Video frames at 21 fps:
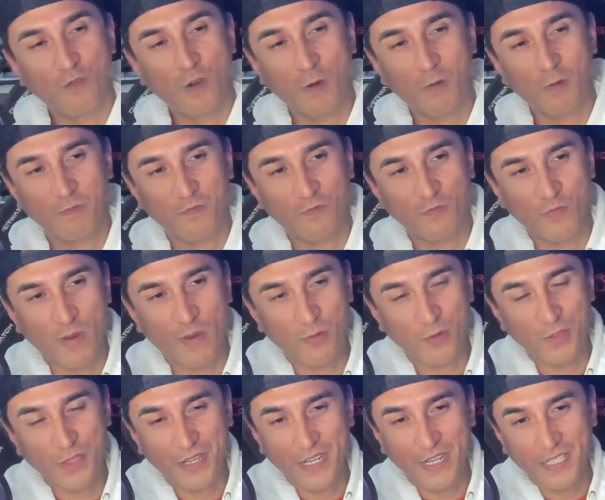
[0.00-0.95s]
Well,
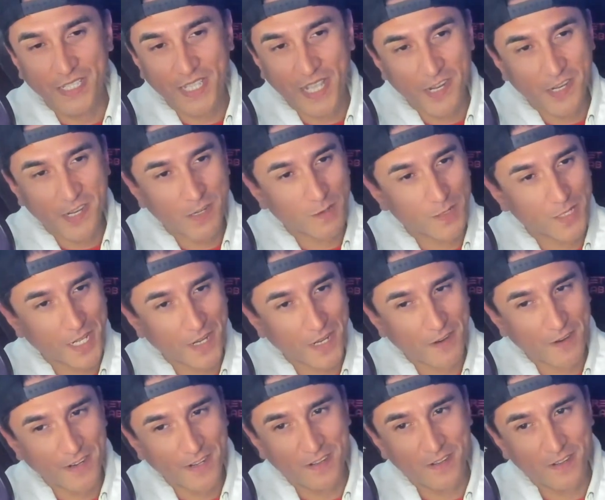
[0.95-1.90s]
remember the Nintendo
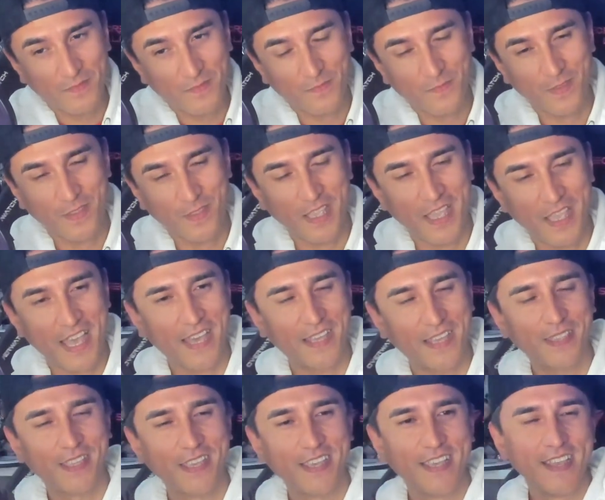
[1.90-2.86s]
cereal? You
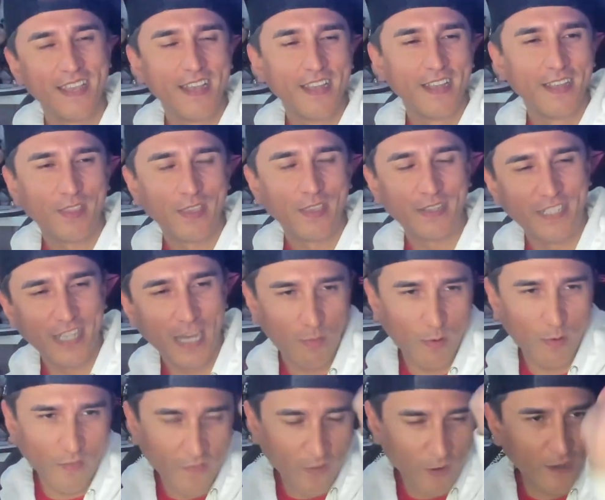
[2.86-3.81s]
had the
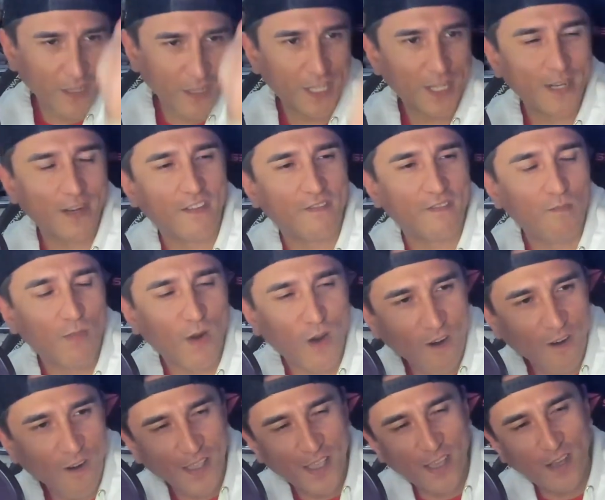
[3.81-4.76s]
double version of
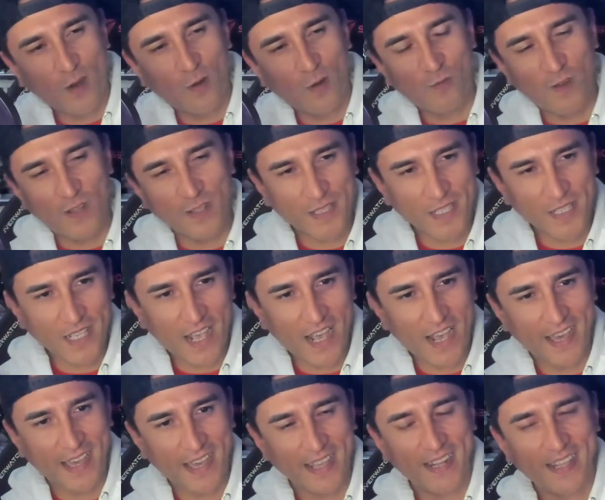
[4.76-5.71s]
Mario on one
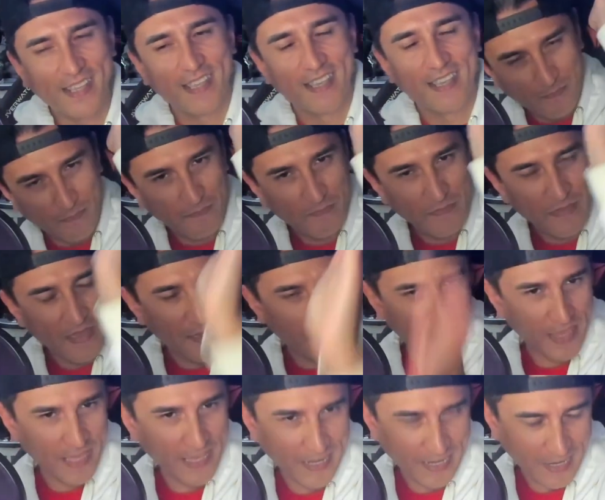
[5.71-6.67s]
side, and then